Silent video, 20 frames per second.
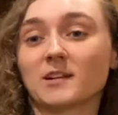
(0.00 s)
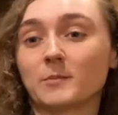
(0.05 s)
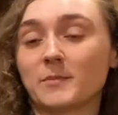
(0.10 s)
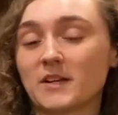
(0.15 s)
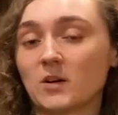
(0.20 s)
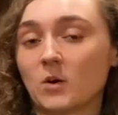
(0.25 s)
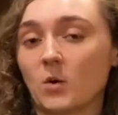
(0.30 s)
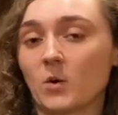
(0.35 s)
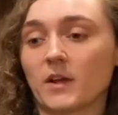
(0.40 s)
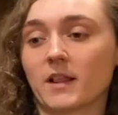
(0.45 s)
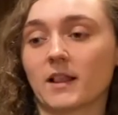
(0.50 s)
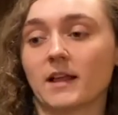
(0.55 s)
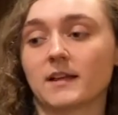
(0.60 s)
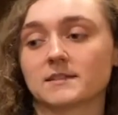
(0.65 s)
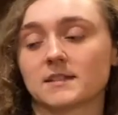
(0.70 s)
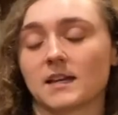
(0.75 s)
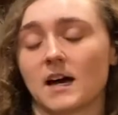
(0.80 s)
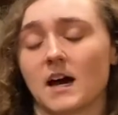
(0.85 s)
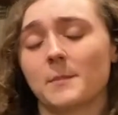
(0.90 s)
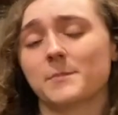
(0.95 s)
bit of oil on
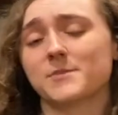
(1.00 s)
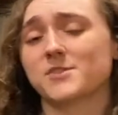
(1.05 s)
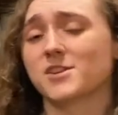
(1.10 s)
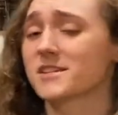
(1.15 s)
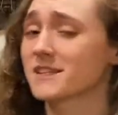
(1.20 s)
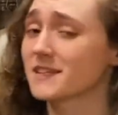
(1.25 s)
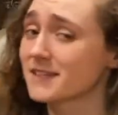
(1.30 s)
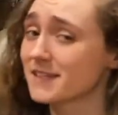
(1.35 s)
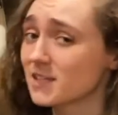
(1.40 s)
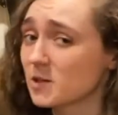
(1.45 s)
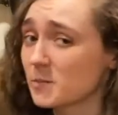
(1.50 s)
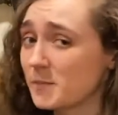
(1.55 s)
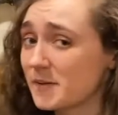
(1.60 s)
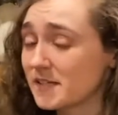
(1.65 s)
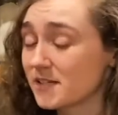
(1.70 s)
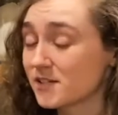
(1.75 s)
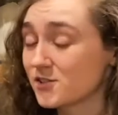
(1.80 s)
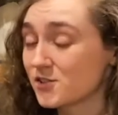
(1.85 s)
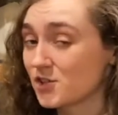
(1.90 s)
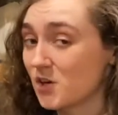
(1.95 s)
top, but just a little bit
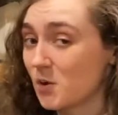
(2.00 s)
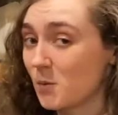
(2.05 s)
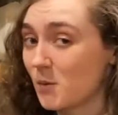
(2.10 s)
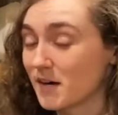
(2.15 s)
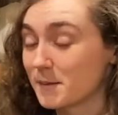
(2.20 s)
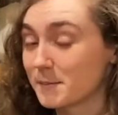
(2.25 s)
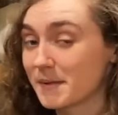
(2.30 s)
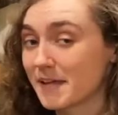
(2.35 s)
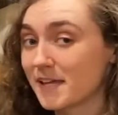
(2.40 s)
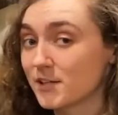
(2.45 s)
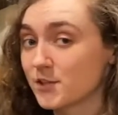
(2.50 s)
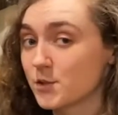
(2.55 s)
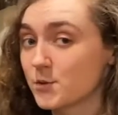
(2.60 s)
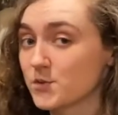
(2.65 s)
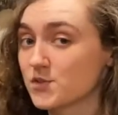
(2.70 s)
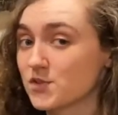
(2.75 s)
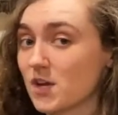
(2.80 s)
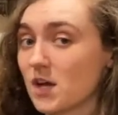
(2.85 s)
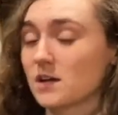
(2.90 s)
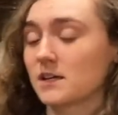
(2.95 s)
because you don't want them to get too
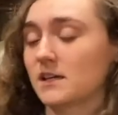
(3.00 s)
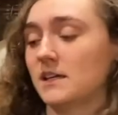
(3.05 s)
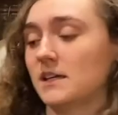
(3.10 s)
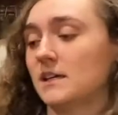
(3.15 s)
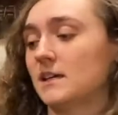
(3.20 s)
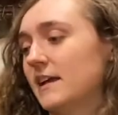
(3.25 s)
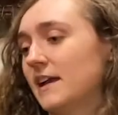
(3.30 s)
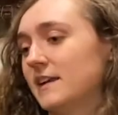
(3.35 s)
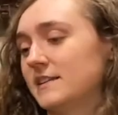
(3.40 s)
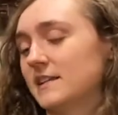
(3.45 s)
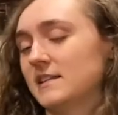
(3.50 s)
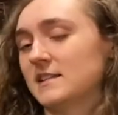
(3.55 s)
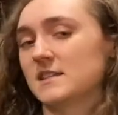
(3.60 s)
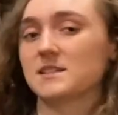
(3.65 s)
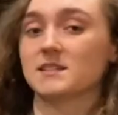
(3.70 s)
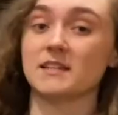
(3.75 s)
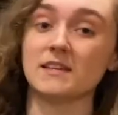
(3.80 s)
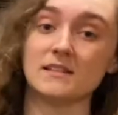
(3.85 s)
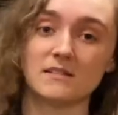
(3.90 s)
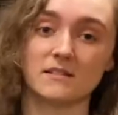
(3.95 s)
soggy, and then
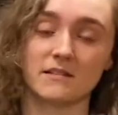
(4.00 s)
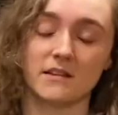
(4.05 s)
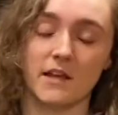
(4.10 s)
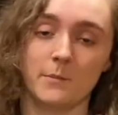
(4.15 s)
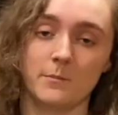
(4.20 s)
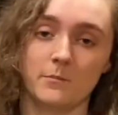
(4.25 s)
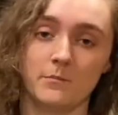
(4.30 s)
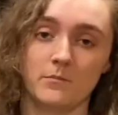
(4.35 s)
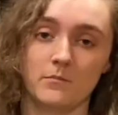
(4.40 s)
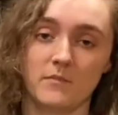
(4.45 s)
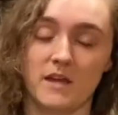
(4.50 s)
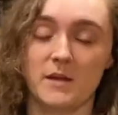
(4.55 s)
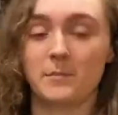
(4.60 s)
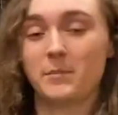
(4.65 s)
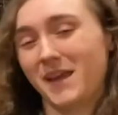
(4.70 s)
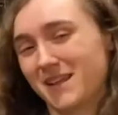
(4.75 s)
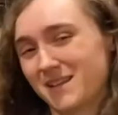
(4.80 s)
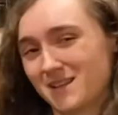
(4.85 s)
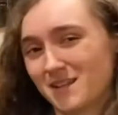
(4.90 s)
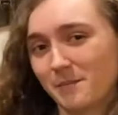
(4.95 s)
season them and
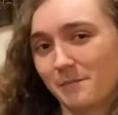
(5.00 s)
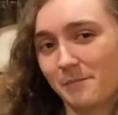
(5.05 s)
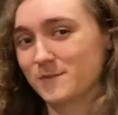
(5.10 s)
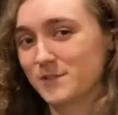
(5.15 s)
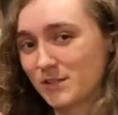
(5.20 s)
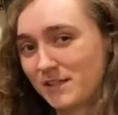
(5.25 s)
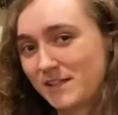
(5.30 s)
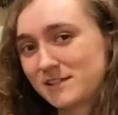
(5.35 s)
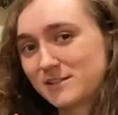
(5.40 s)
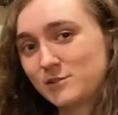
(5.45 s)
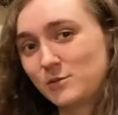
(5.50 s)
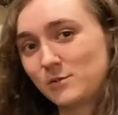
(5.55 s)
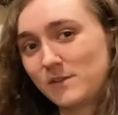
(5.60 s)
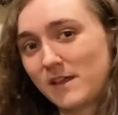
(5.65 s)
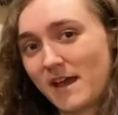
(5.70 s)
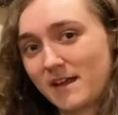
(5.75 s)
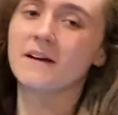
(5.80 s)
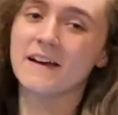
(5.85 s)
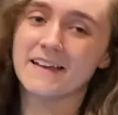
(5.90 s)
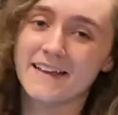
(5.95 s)
bake them. So let's do
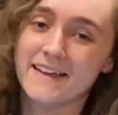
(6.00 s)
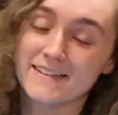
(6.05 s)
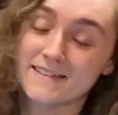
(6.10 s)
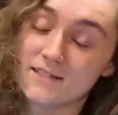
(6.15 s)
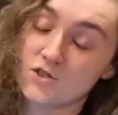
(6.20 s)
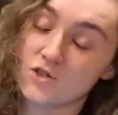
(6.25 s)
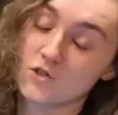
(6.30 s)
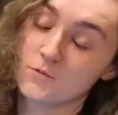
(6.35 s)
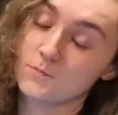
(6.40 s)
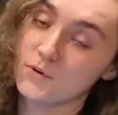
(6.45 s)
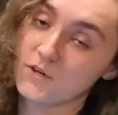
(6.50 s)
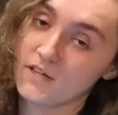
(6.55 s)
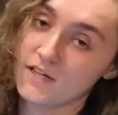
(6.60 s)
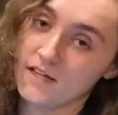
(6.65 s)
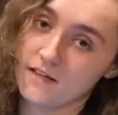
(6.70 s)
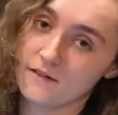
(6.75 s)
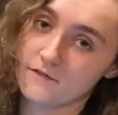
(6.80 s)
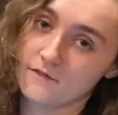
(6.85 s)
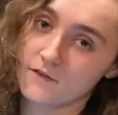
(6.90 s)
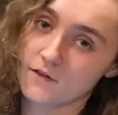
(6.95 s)
that. I guess I should
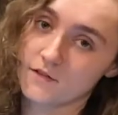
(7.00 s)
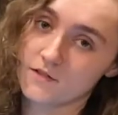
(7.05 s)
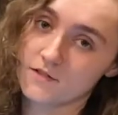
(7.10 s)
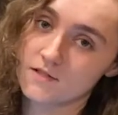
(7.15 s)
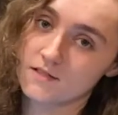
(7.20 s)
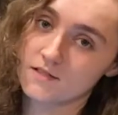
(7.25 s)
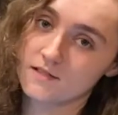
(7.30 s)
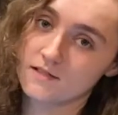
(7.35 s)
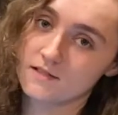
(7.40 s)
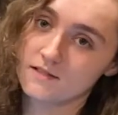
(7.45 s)
preheat first.